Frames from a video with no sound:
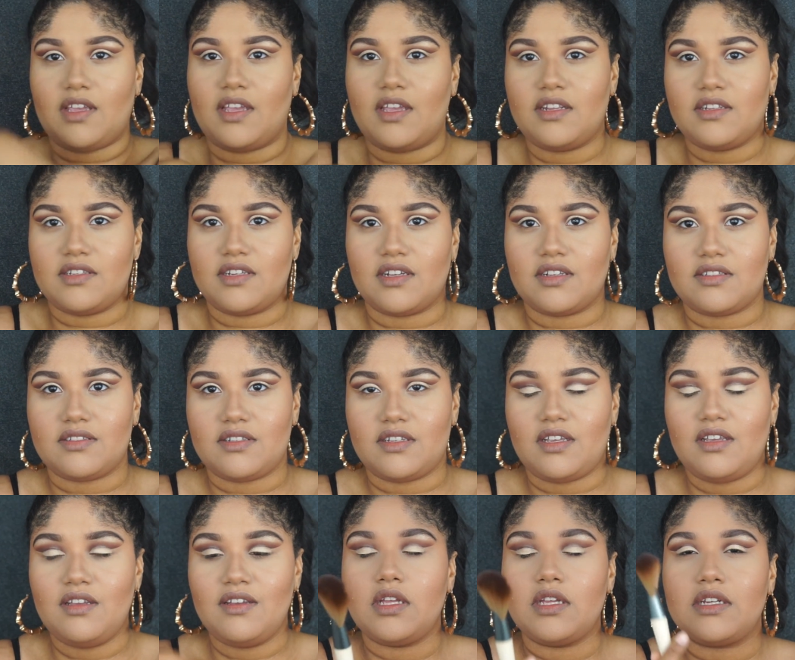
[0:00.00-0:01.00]
and
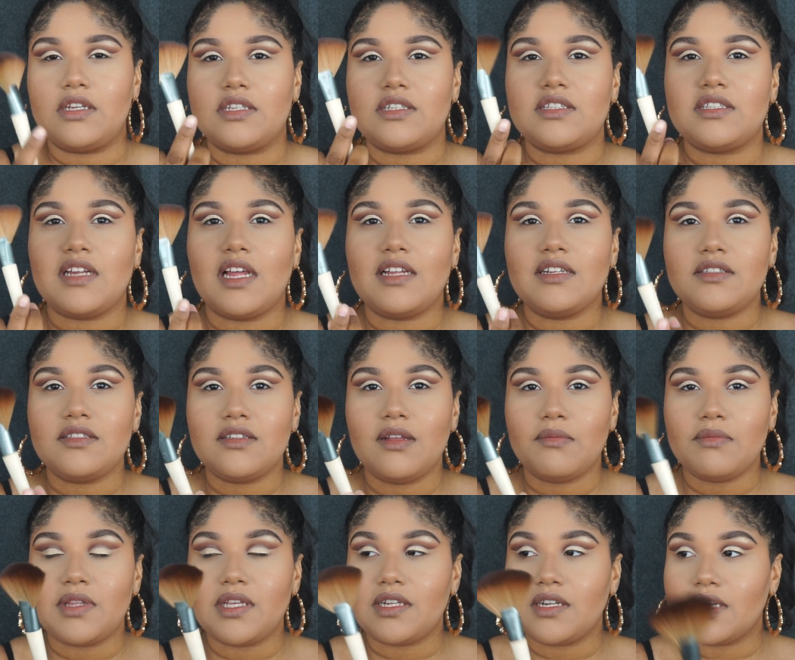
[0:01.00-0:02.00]
dusty, and it's not
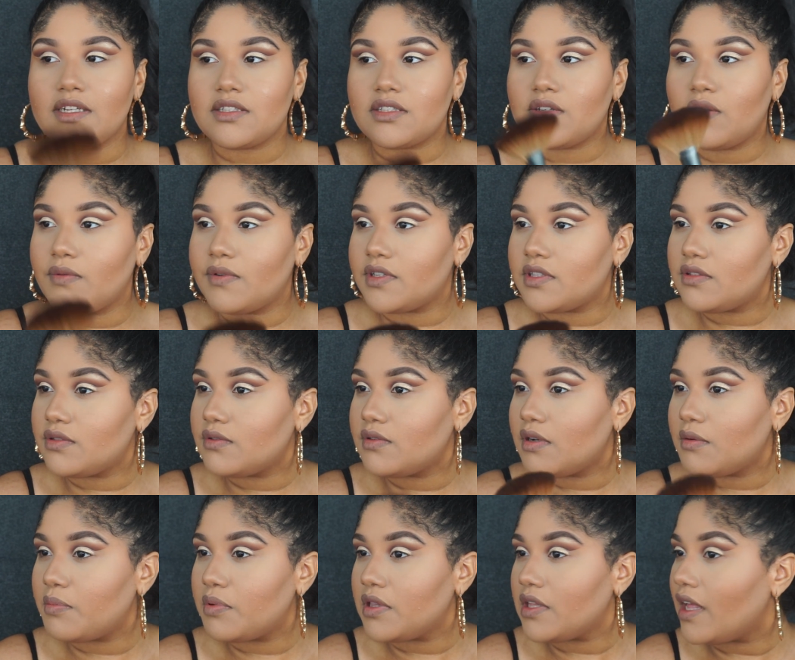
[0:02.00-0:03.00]
something that's going to
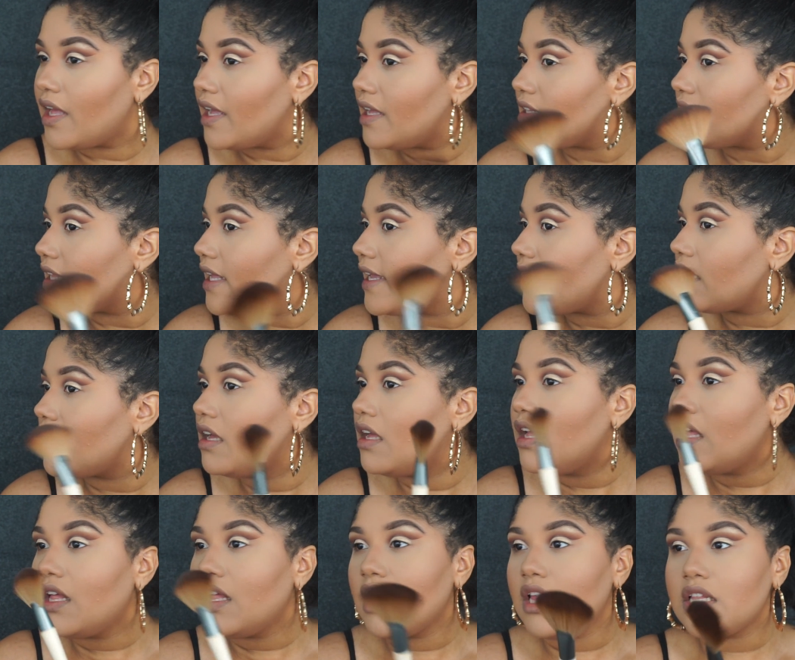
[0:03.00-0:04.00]
apply like,
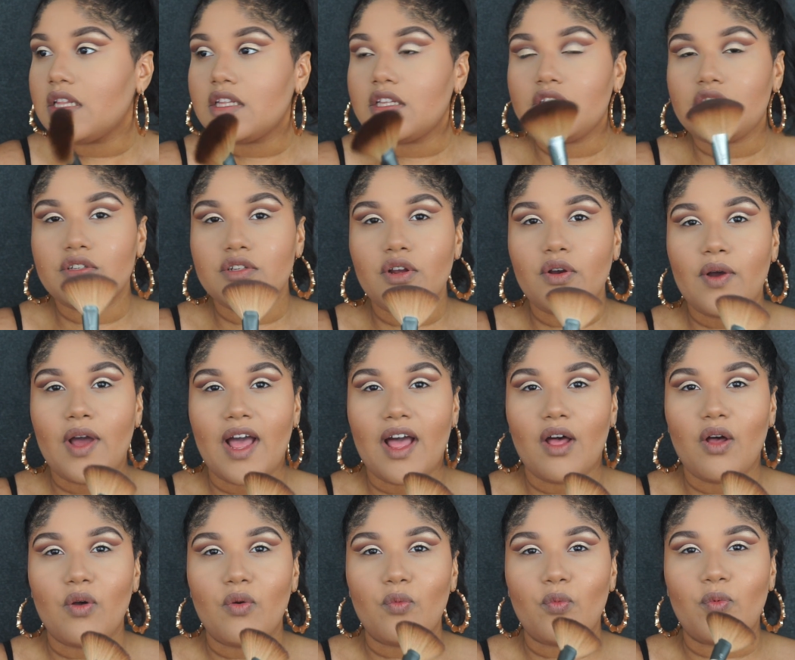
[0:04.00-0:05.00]
you know
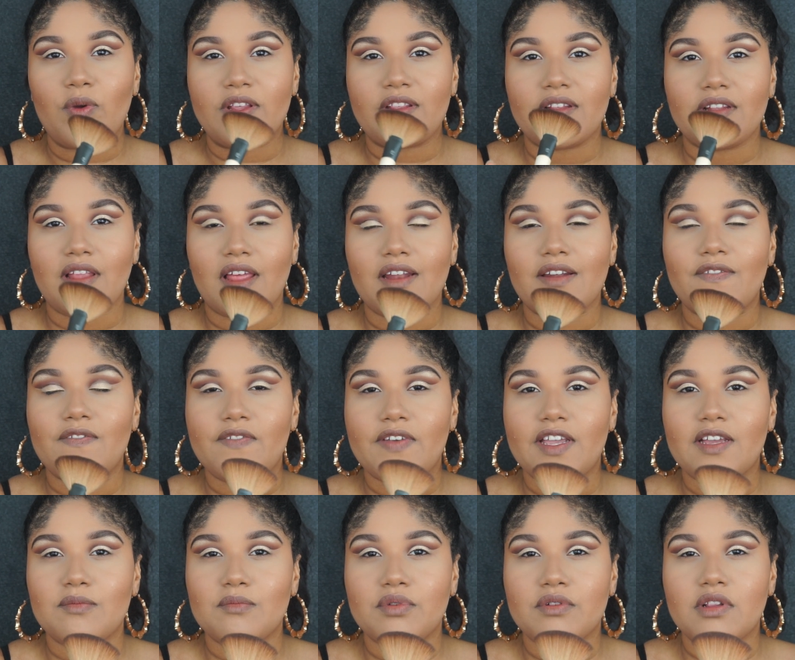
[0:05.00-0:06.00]
how with a lot of
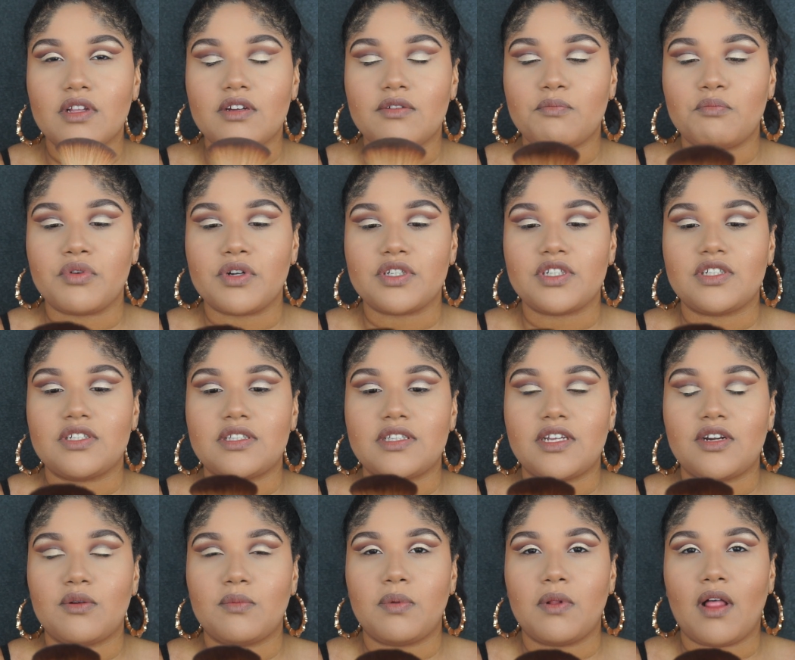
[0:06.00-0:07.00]
fan brushes
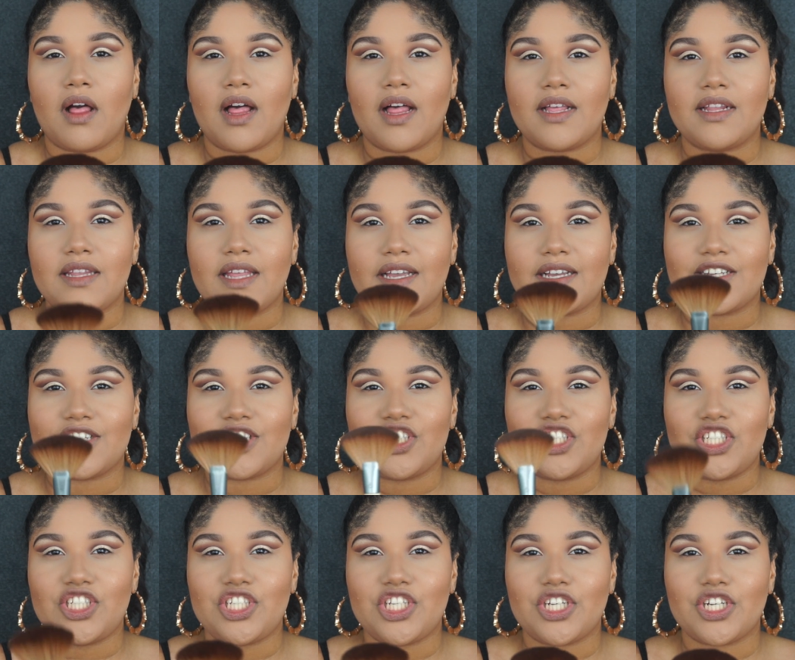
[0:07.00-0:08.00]
it'll apply like a
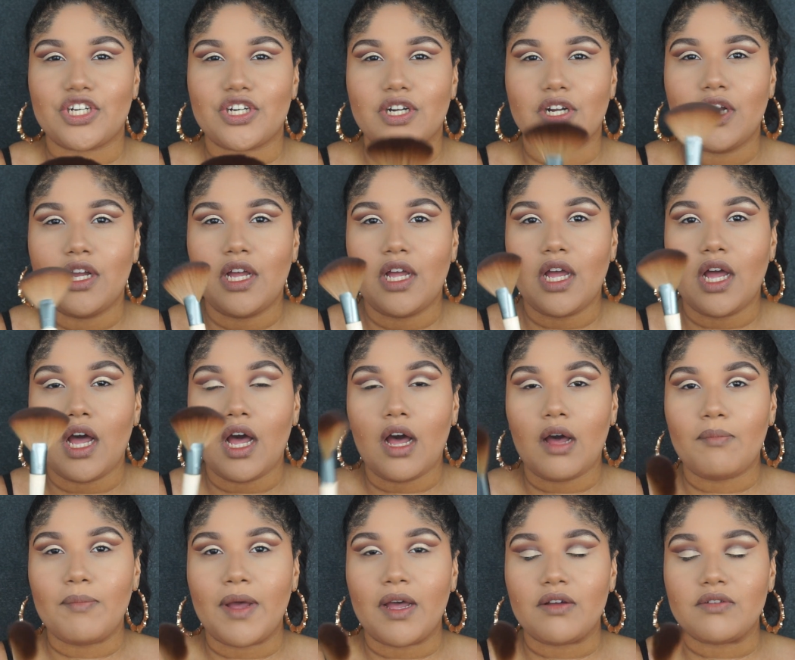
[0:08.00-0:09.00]
sheer
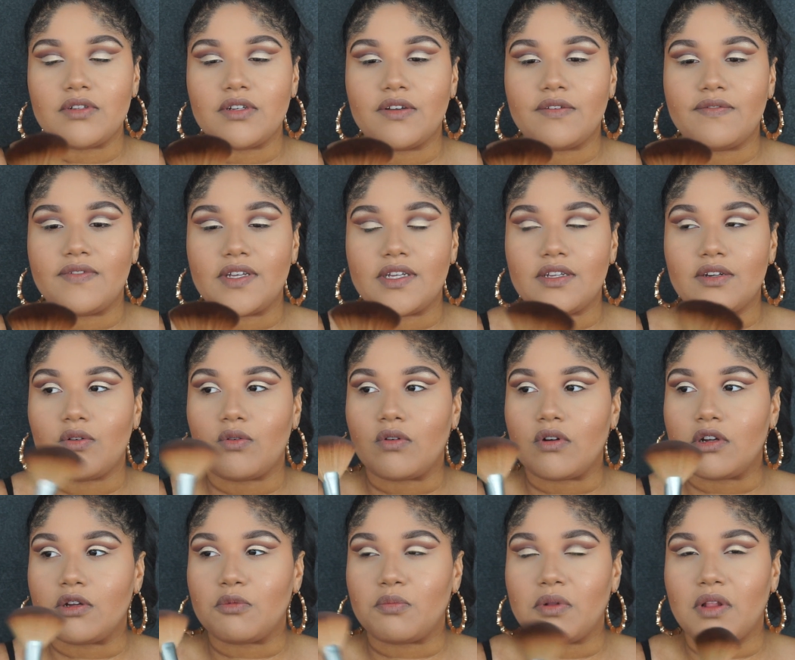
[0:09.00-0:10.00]
amount of it,
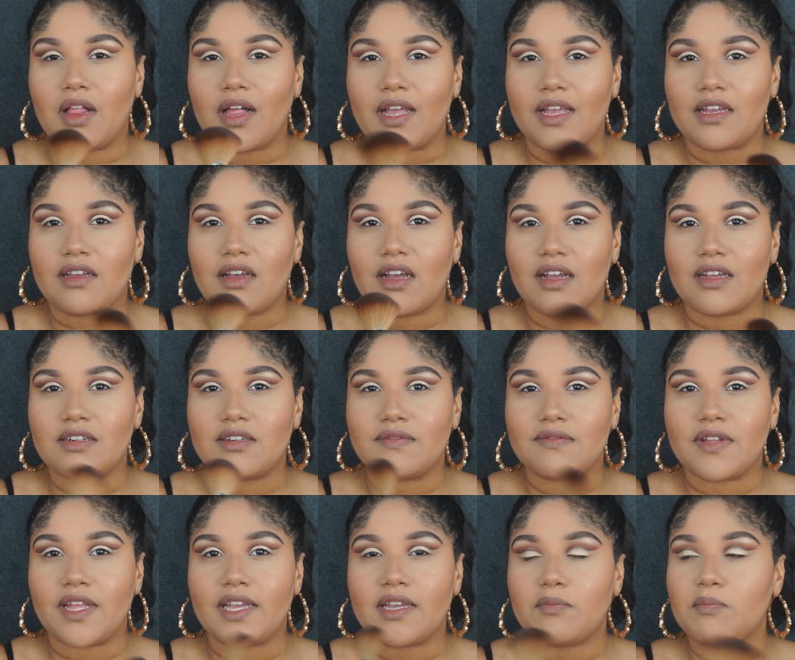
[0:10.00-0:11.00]
or apply it kind of
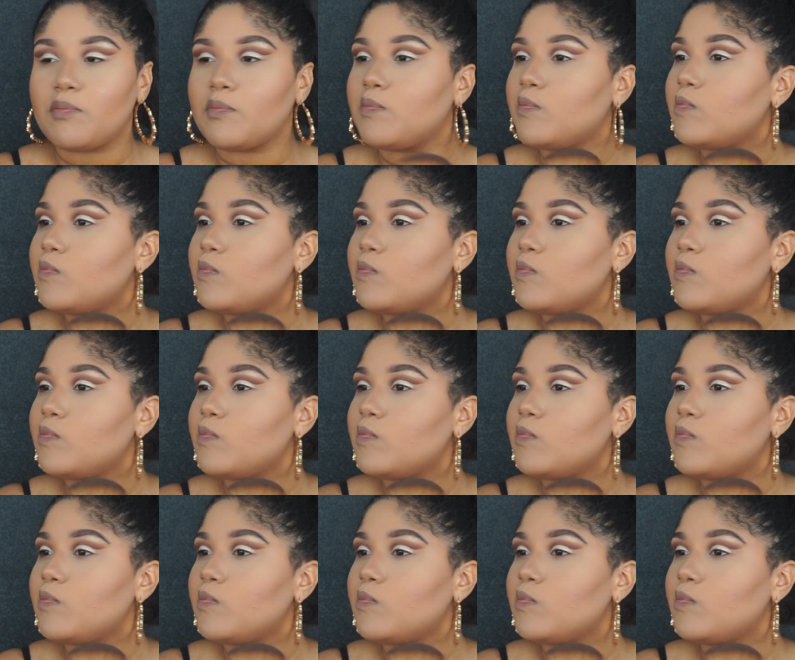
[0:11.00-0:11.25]
like